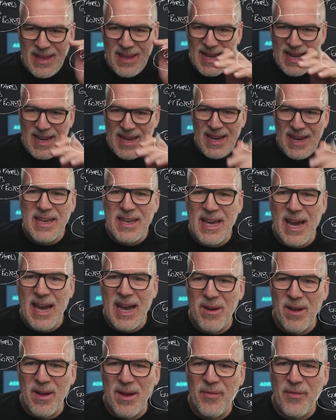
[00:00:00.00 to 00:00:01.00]
In our
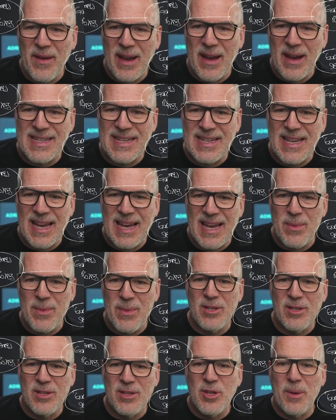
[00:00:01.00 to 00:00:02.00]
camera effects again, we're
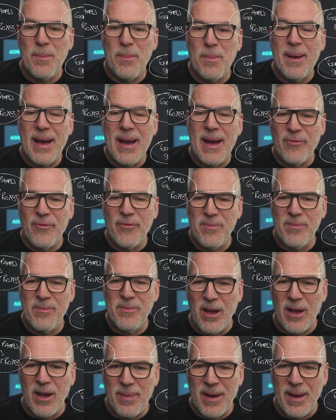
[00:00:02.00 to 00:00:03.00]
going to jump back from the
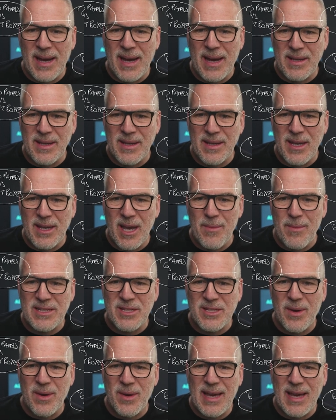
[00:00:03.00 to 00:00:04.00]
iPad and go
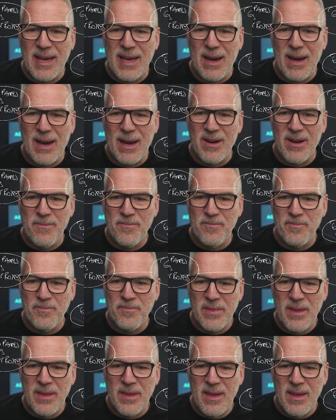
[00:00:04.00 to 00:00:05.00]
back to our camera.
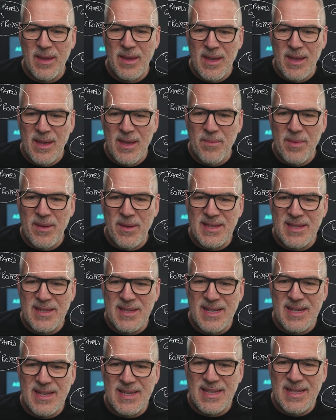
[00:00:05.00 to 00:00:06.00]
But
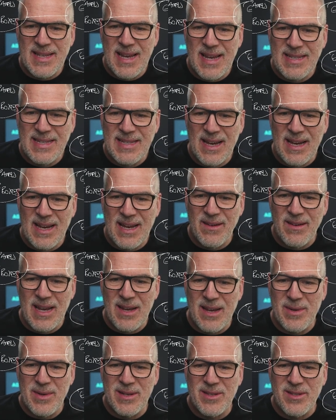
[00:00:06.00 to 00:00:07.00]
there's a setting down
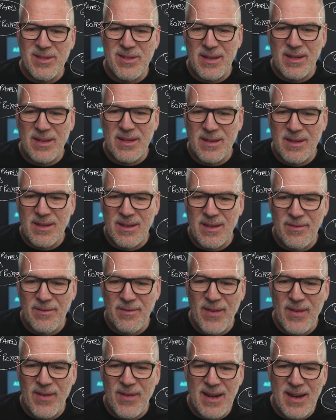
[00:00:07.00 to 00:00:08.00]
here, which I,
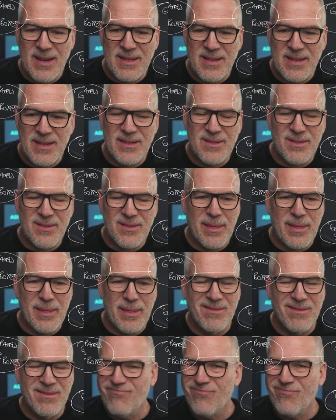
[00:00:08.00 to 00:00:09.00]
in fairness, I sort of
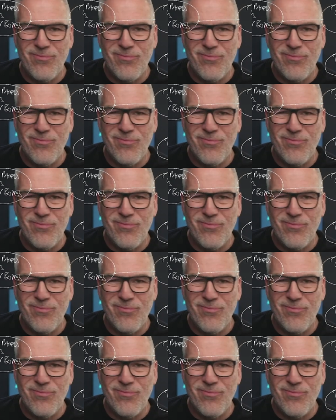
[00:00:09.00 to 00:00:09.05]
think,